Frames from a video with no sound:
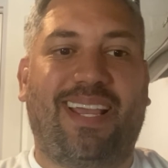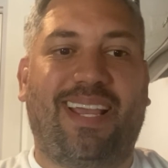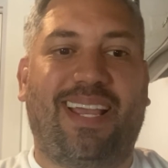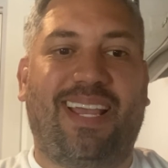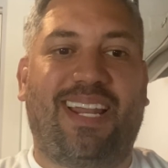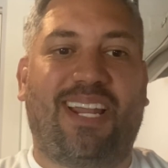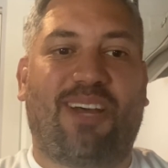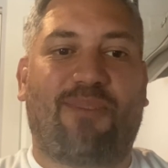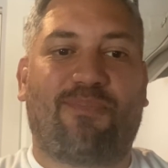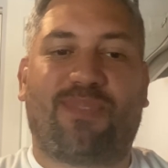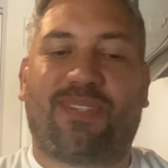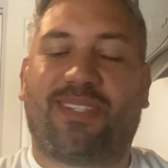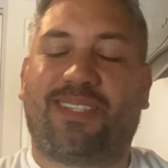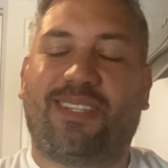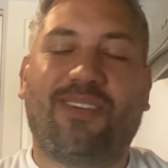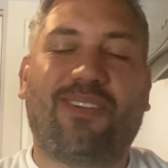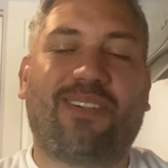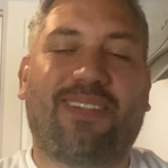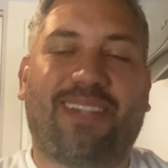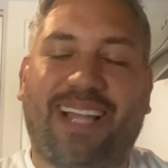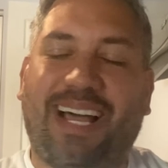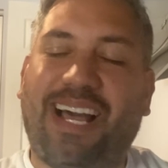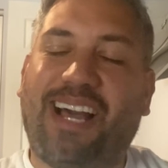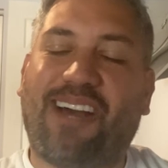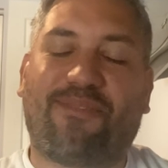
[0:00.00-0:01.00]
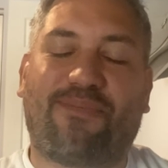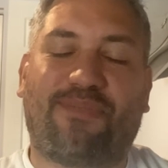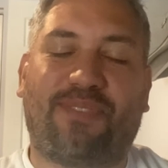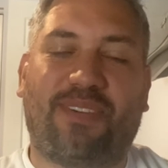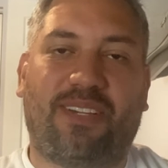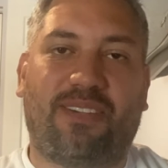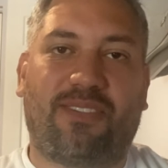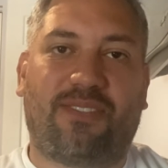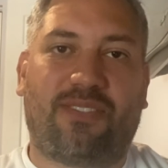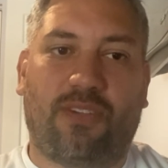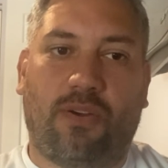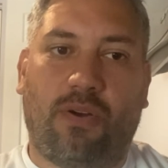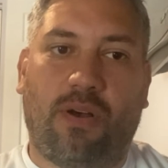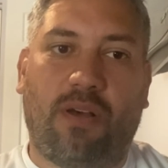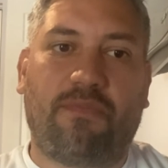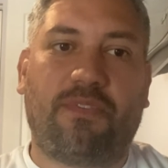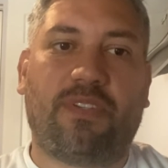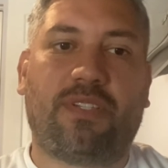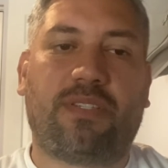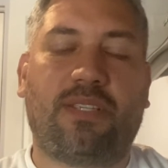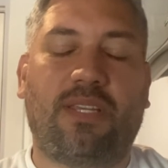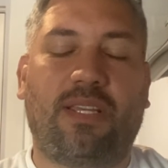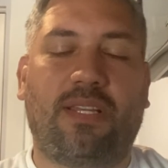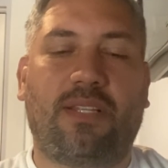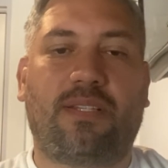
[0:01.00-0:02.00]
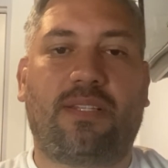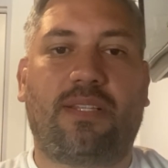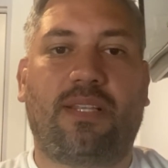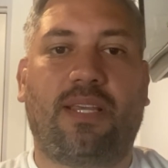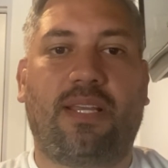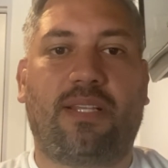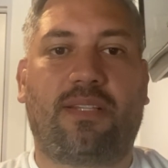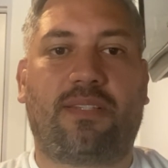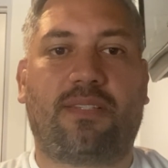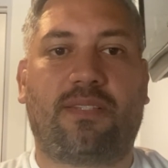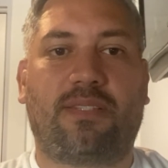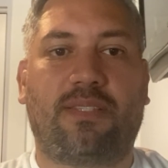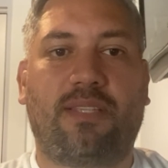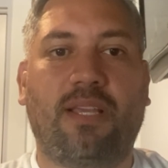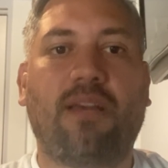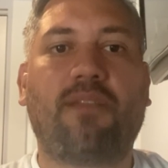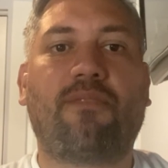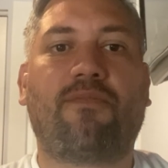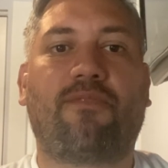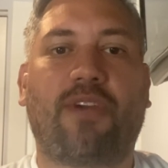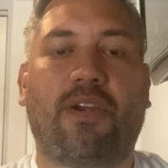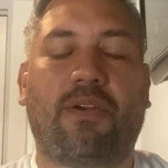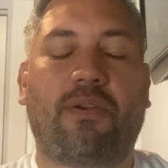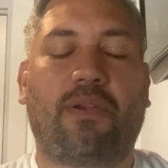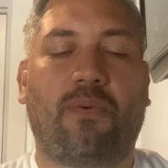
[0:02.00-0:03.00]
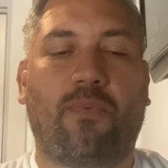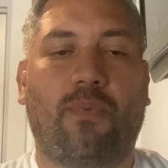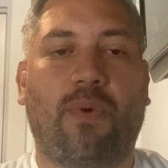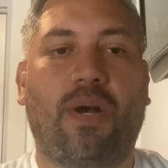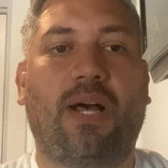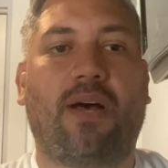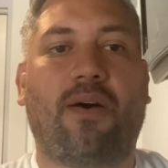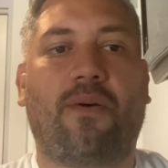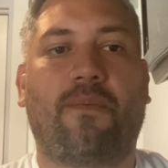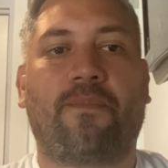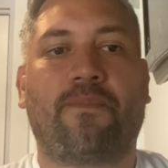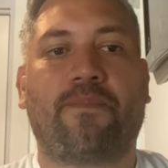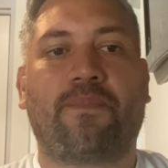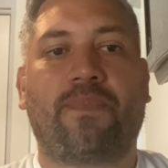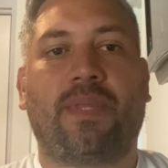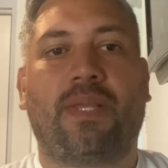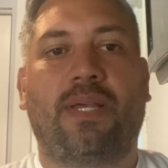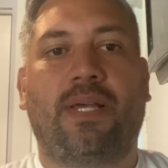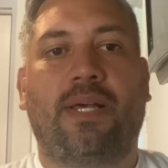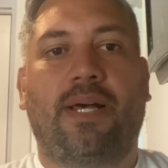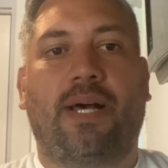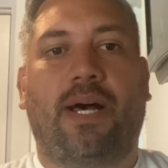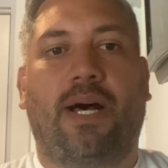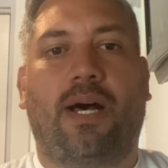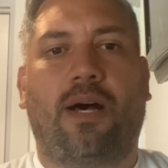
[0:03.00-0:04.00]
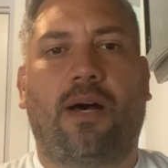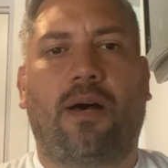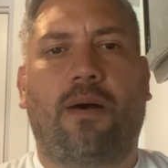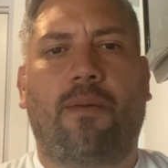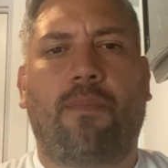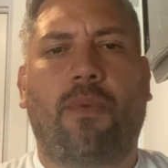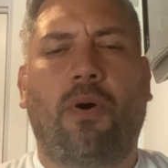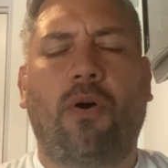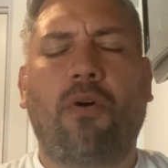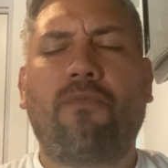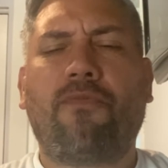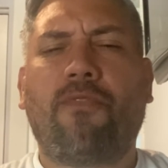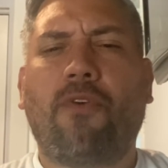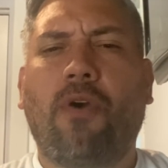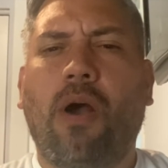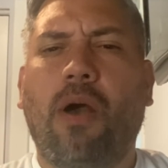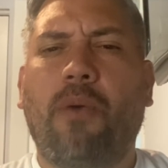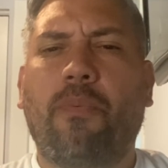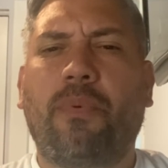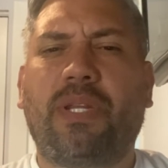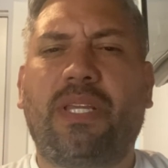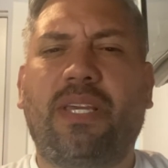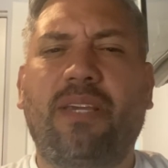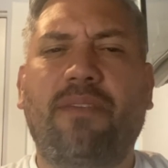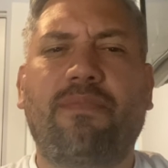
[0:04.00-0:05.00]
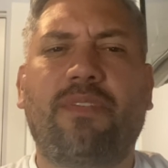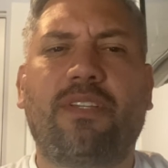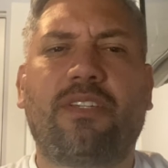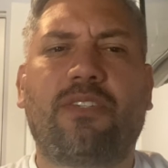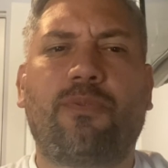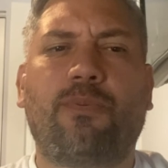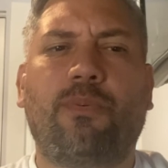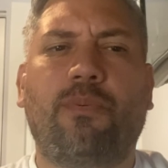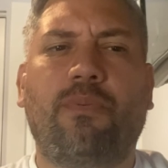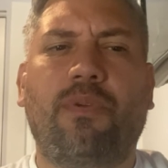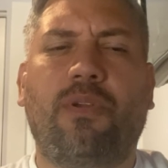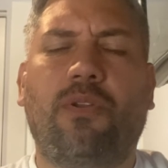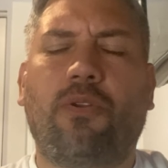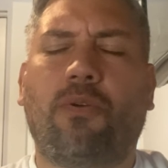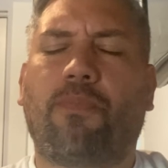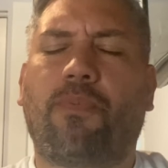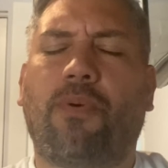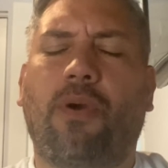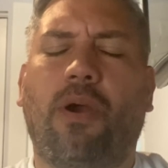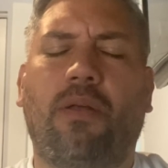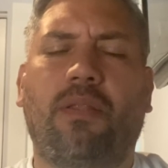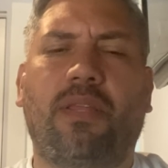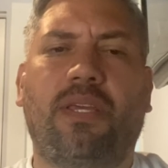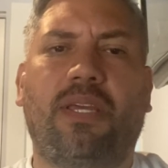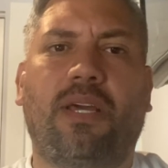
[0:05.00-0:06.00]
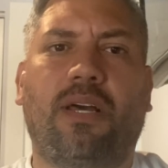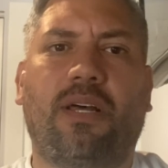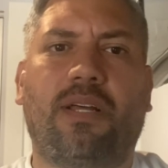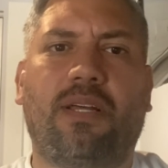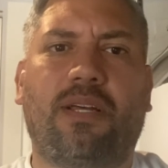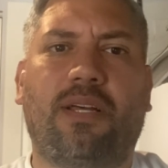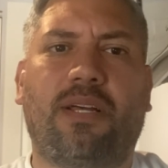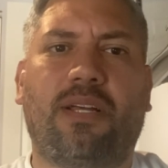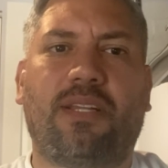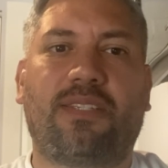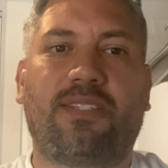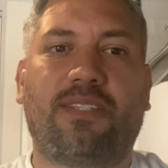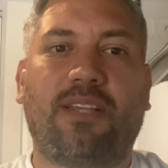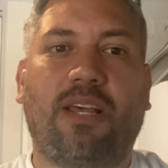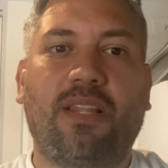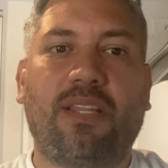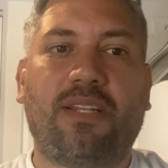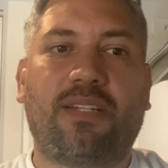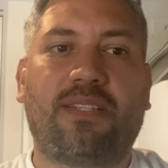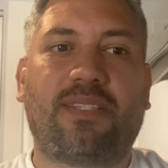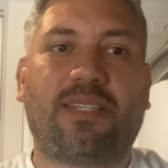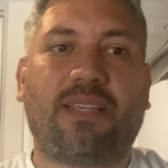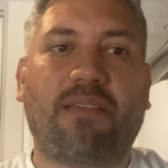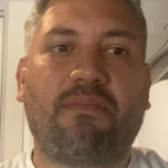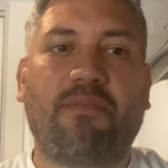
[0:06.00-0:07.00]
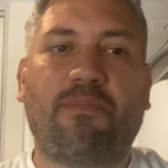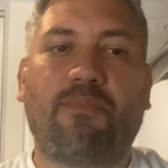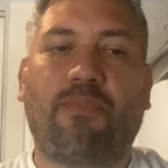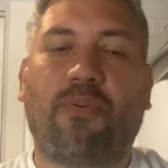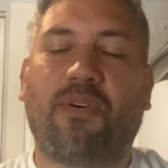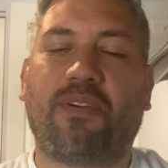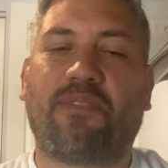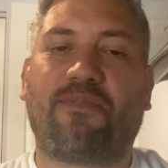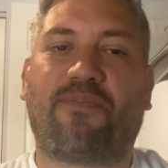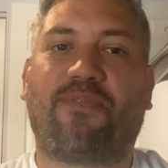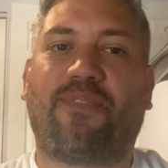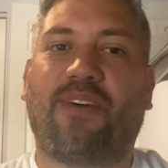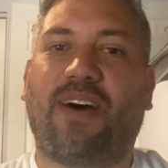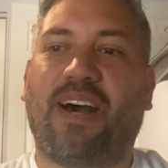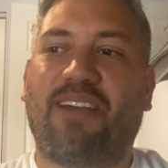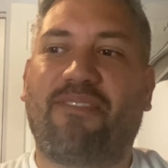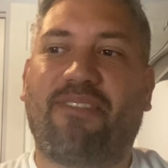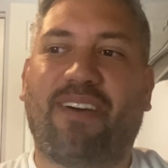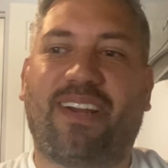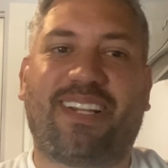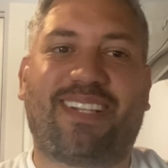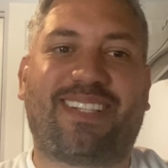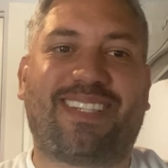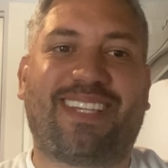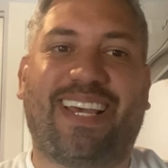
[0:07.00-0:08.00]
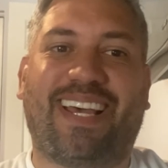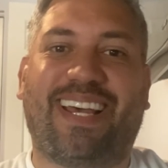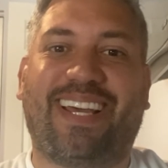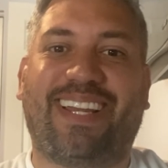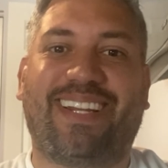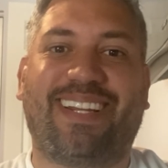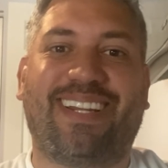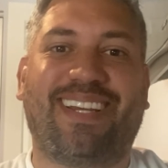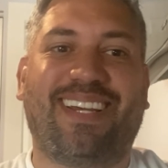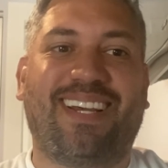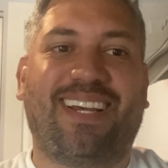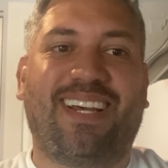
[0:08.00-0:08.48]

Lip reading: I'm still laughing. So, obviously, it's done very well. Overall, I would give this movie, you know, probably a solid 7.5 out of 10.